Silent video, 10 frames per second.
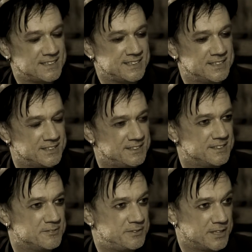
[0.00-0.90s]
I think in
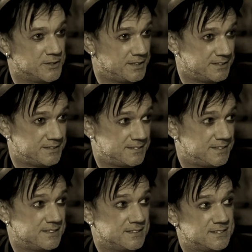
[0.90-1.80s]
the figure and
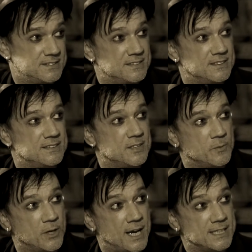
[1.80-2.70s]

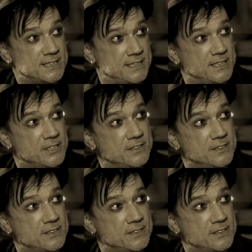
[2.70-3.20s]
what I see